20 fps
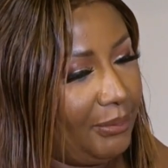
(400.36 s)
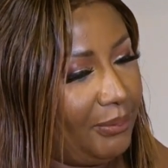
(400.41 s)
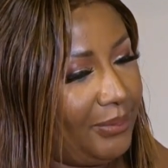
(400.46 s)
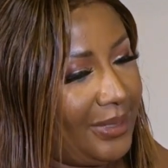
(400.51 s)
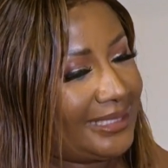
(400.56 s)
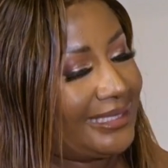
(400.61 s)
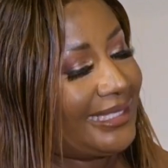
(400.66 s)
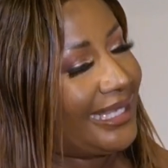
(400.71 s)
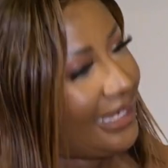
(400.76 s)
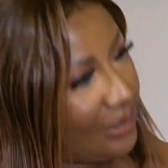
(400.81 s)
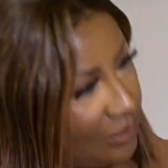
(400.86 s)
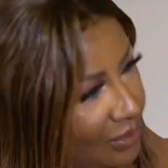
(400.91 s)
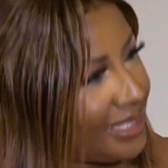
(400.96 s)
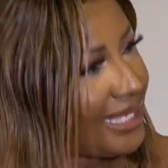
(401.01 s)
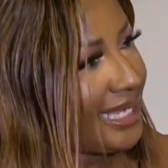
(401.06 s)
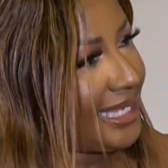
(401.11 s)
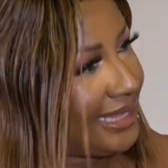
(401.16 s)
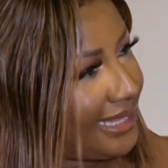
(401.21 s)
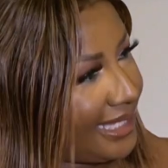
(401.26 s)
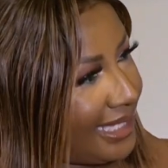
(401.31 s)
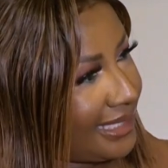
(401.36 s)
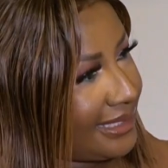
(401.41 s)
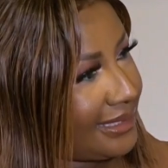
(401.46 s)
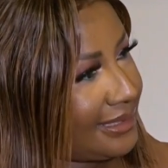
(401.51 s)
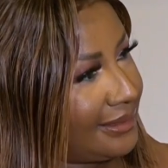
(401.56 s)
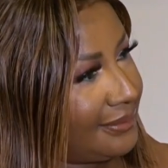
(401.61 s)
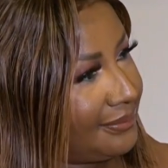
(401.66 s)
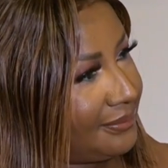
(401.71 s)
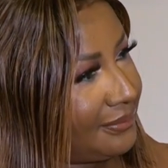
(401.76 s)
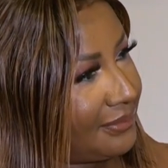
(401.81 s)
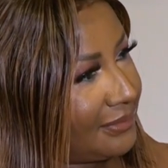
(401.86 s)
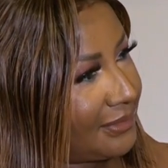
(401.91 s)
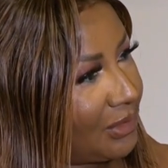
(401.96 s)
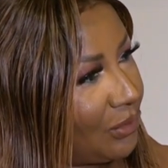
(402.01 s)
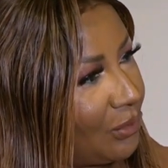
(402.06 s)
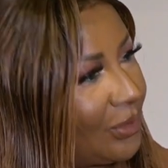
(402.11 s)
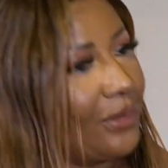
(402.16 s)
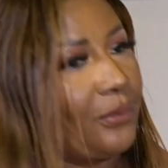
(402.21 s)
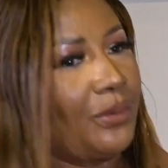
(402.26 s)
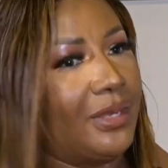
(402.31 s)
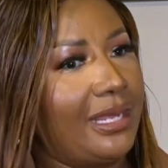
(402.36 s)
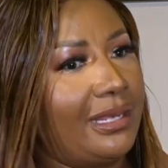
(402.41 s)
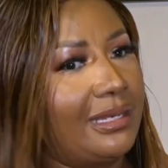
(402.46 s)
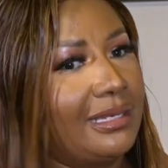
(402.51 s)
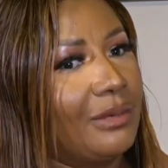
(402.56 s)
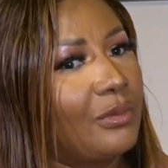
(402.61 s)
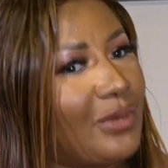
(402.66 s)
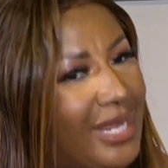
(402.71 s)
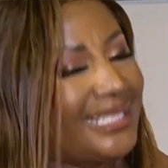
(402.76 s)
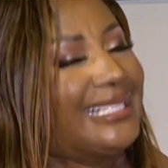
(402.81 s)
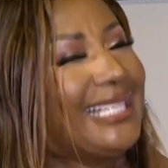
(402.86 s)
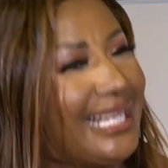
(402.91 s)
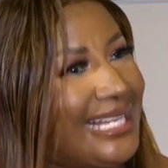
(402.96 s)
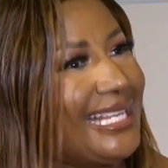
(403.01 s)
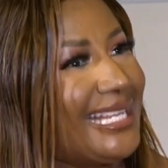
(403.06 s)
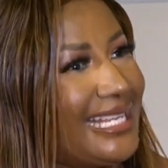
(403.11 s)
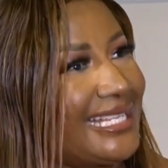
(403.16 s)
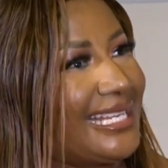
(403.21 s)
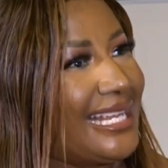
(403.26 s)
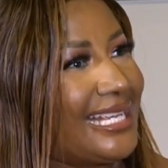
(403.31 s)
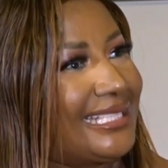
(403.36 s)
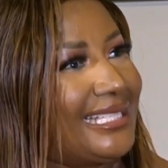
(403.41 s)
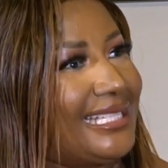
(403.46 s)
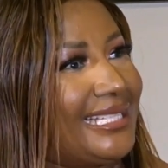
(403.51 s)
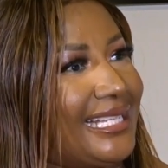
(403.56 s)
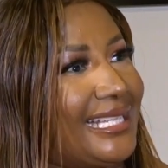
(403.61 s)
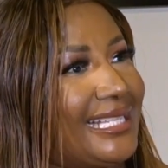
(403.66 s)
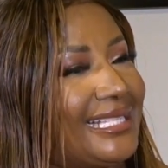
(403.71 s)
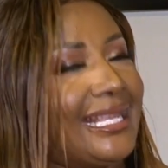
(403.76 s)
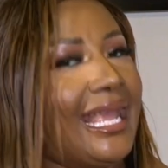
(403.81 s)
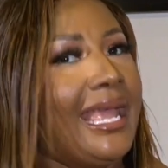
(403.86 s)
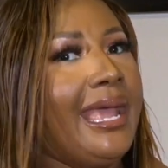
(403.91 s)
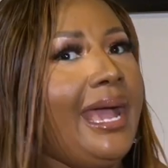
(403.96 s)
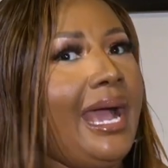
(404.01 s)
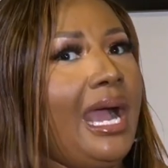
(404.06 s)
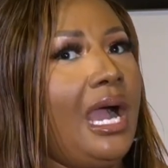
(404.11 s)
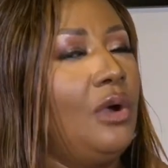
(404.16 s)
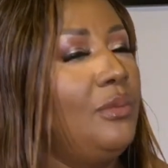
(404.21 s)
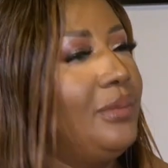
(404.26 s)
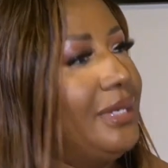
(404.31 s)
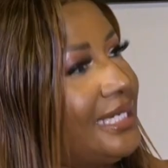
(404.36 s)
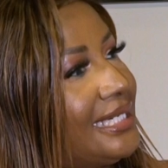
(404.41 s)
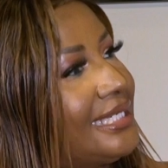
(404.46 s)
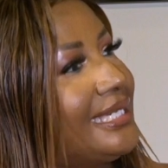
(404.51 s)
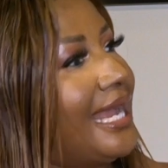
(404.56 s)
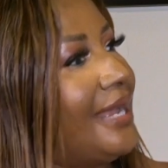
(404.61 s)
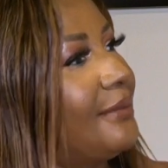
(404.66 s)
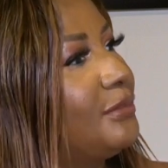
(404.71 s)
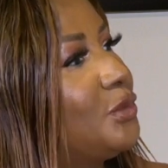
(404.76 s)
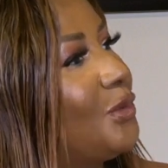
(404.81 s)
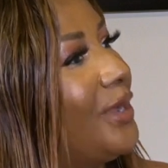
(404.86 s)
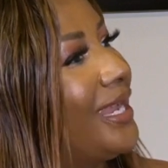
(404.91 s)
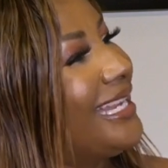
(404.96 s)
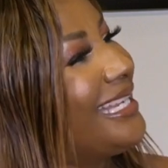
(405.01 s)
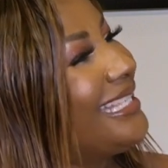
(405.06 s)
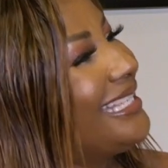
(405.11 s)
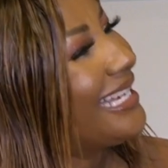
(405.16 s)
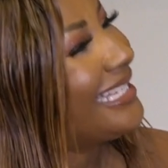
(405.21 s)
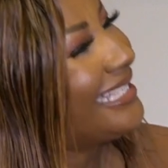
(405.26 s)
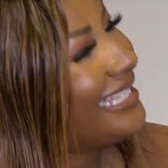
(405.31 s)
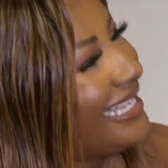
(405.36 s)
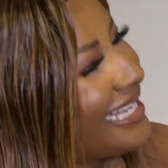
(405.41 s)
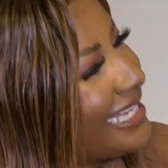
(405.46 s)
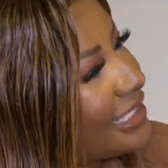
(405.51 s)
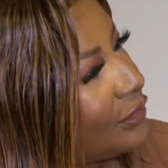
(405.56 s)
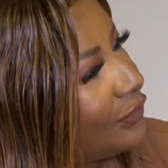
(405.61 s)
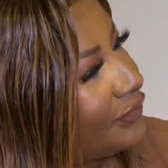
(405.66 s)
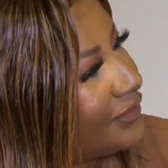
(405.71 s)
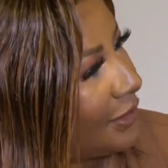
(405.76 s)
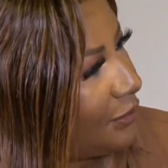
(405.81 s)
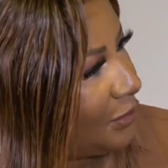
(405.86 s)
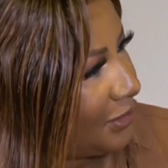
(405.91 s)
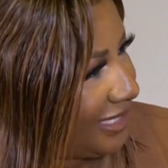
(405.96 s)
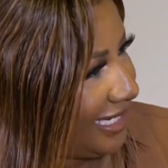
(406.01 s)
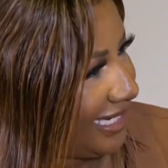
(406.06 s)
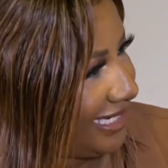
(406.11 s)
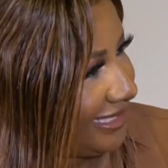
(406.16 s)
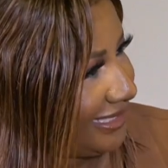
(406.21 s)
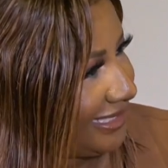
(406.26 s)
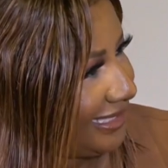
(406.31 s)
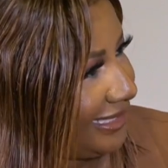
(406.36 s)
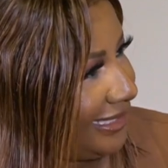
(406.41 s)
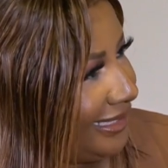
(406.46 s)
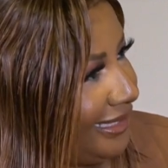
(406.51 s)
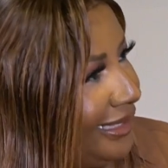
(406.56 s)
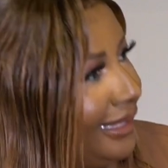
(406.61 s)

But can we get that? We are telling it as it is. How many times we are in 30 years of democracy?